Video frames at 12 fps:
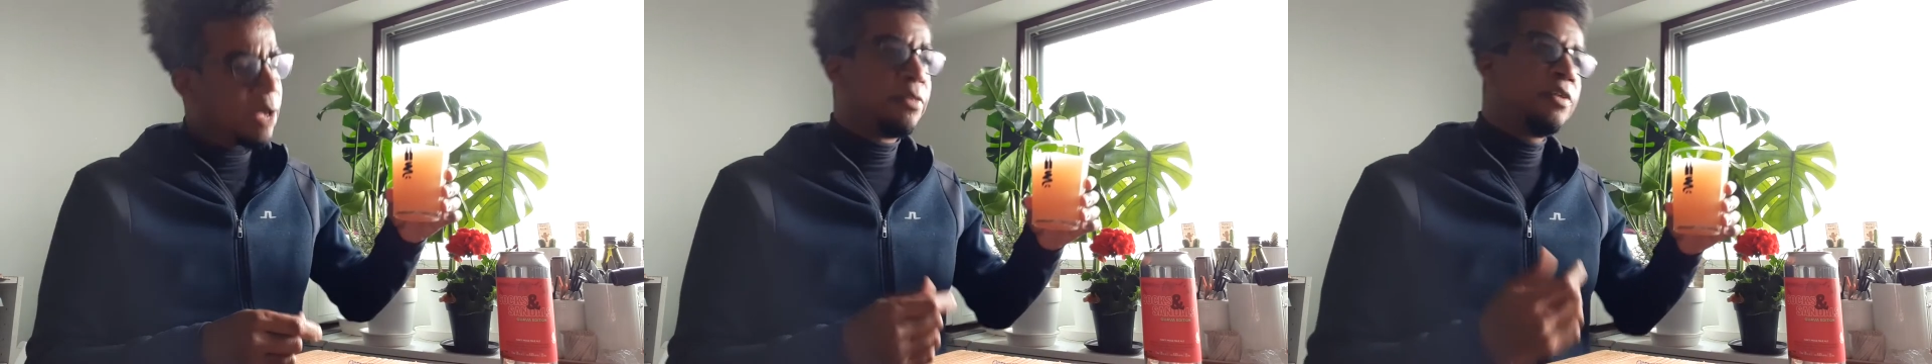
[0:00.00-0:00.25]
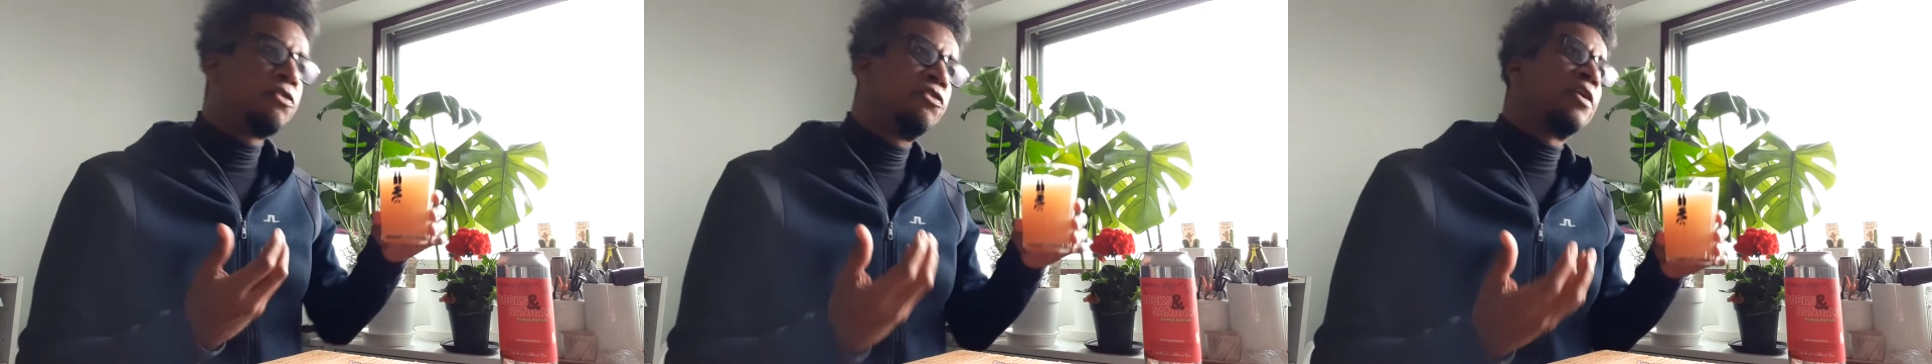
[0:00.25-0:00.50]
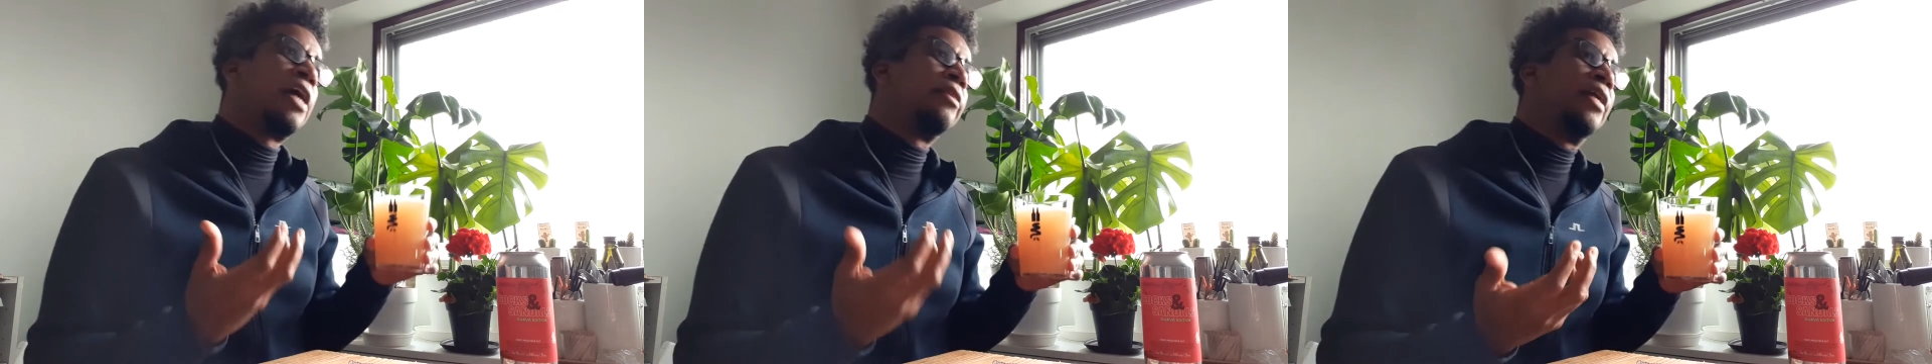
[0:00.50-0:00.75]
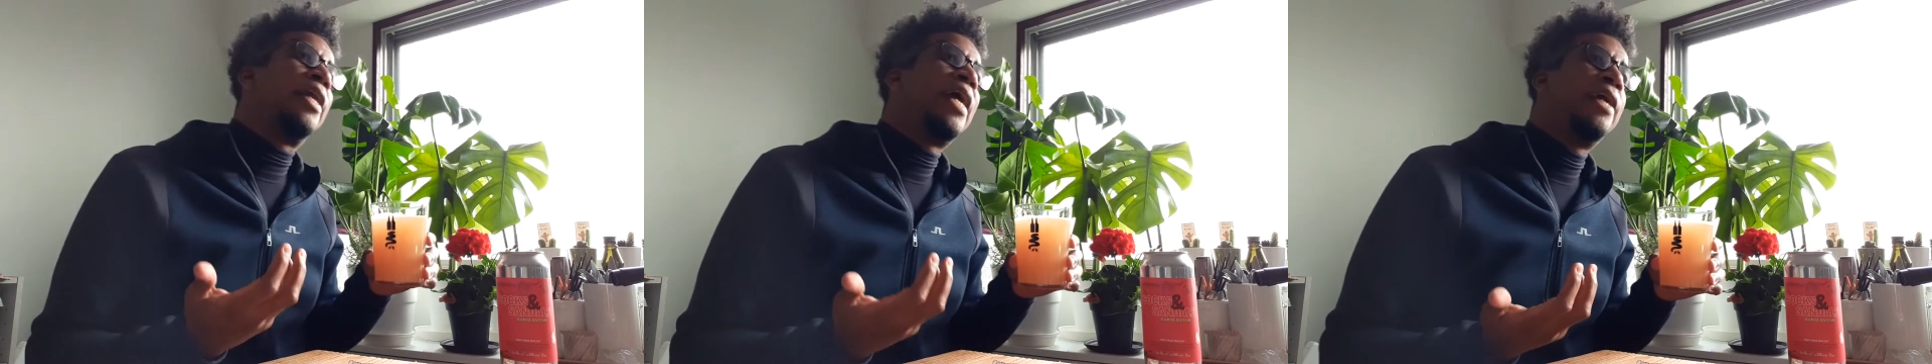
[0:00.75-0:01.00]
this has got
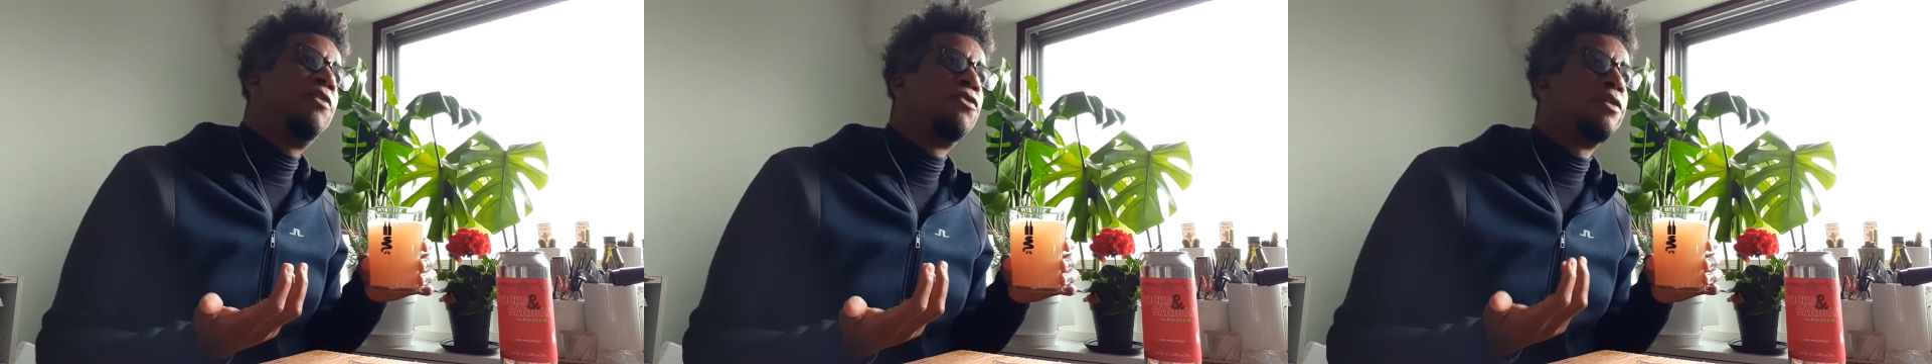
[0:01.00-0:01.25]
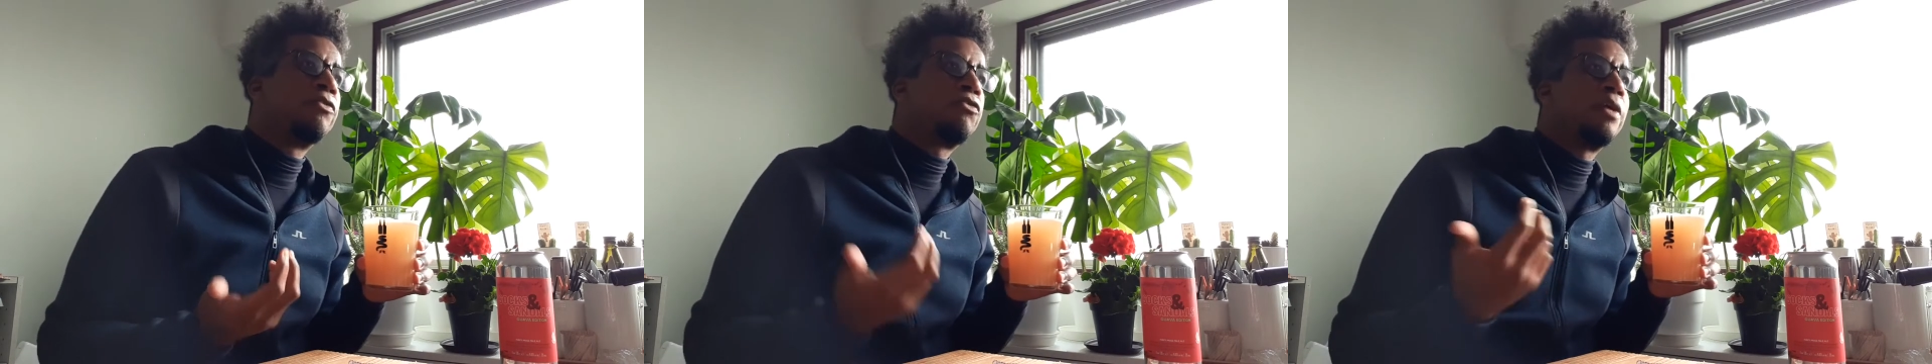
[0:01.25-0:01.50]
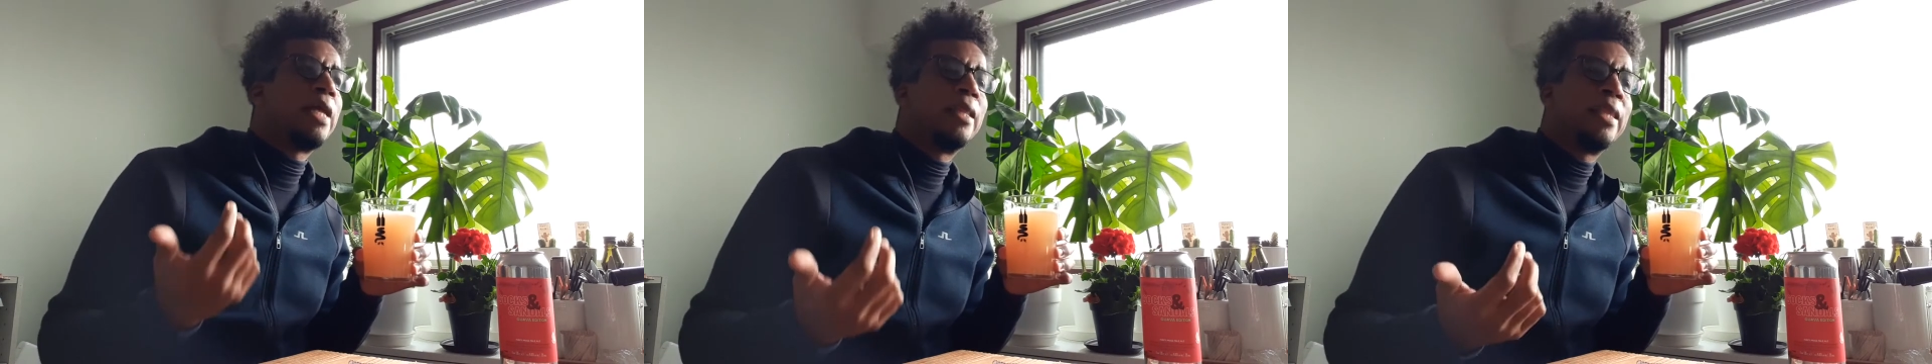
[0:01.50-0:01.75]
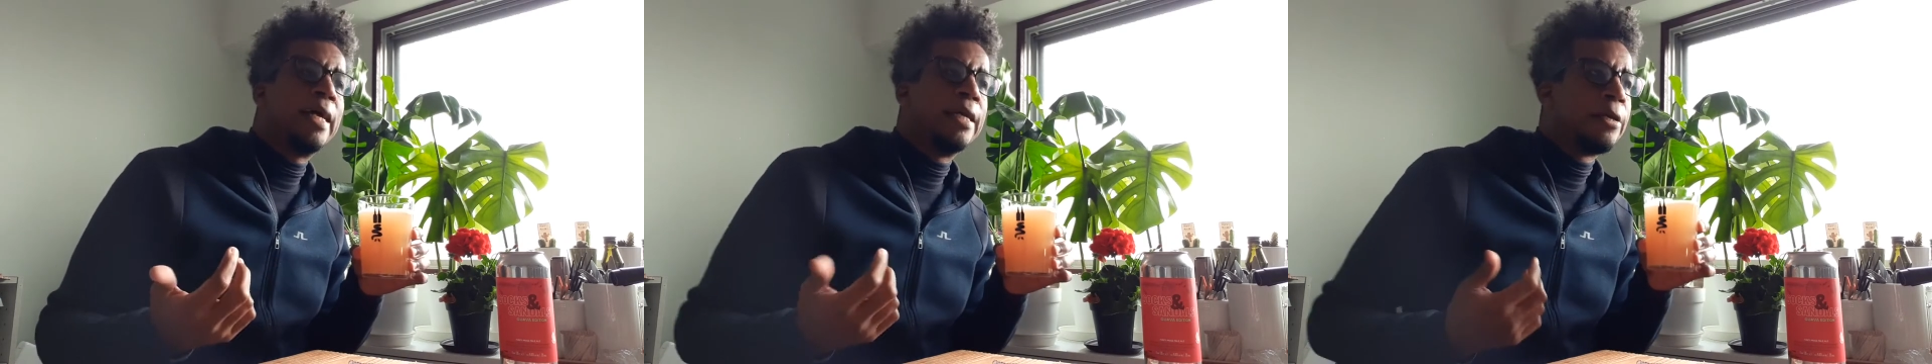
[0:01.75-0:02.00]
that haziness that I
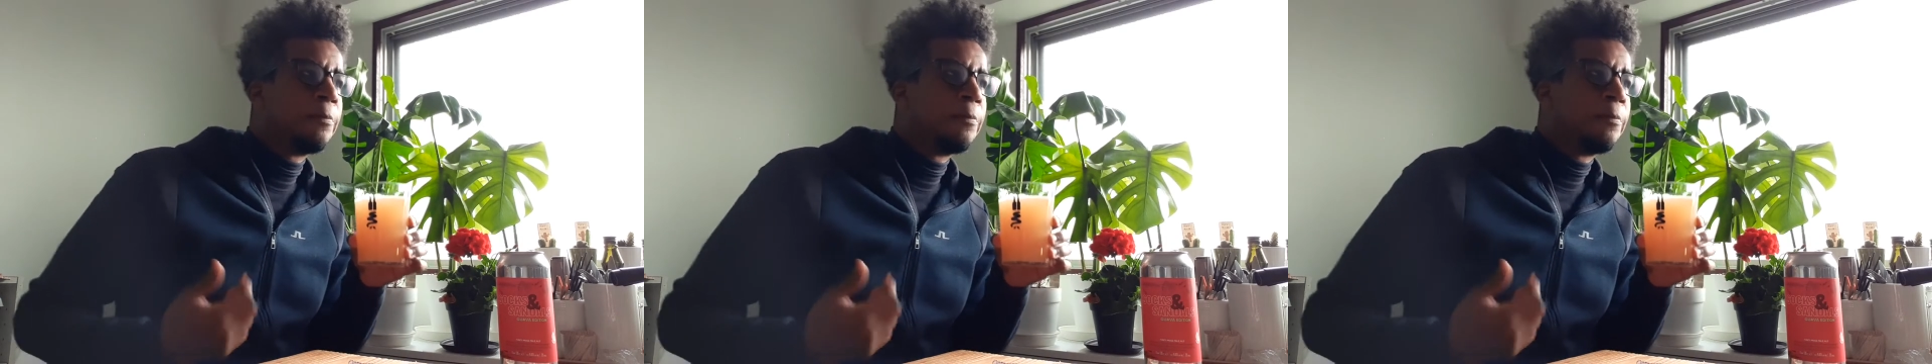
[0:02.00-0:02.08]
like.